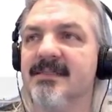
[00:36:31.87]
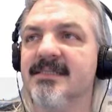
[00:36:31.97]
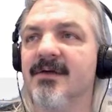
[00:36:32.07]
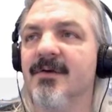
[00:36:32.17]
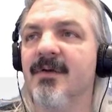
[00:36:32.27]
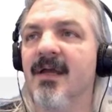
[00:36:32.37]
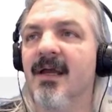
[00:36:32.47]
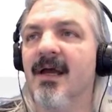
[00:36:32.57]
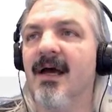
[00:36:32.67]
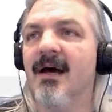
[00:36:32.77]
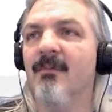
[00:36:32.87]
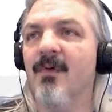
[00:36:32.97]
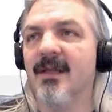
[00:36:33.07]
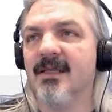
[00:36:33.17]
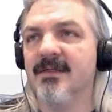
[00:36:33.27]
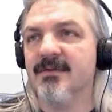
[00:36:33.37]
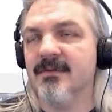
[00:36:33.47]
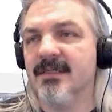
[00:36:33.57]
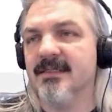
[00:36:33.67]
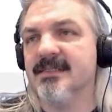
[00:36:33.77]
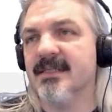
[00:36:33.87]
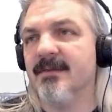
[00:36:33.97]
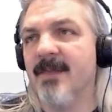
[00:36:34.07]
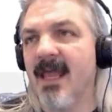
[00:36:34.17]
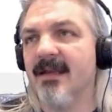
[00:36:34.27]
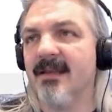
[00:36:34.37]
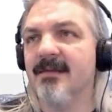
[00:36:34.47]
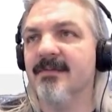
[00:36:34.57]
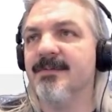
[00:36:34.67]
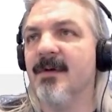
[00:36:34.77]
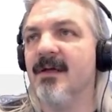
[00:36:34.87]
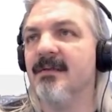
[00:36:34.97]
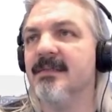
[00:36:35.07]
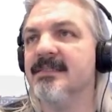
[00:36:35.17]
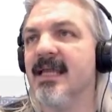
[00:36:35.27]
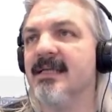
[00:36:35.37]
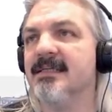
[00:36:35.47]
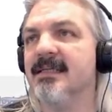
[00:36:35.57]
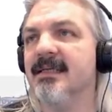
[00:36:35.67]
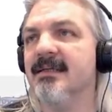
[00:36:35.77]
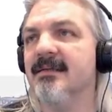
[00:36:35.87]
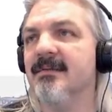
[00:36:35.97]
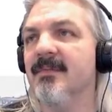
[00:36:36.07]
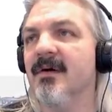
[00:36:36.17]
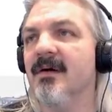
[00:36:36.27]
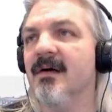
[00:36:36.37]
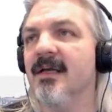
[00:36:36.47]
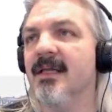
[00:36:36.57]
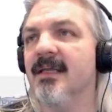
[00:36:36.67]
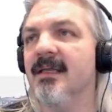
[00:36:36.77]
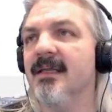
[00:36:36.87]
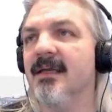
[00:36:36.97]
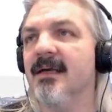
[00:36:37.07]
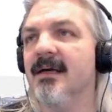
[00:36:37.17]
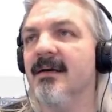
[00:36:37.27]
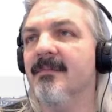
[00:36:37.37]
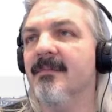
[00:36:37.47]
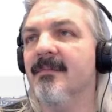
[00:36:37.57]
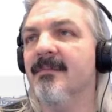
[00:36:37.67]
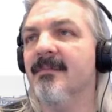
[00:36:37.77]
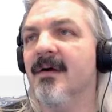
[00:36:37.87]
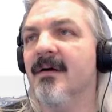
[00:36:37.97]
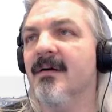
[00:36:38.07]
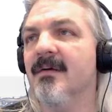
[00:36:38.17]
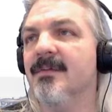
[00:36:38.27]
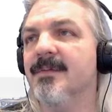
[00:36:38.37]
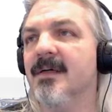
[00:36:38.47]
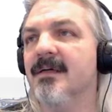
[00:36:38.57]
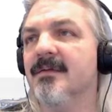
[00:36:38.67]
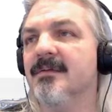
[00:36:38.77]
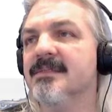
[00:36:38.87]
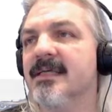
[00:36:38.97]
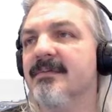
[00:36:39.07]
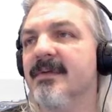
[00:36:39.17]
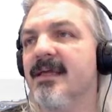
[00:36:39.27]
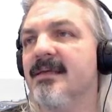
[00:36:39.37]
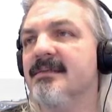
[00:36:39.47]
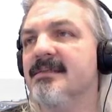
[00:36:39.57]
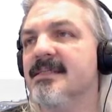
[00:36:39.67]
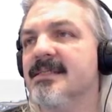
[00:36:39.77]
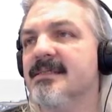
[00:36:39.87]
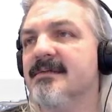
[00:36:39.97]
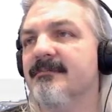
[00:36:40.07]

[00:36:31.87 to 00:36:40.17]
So what I can do is that file is actually in my I'll file save as.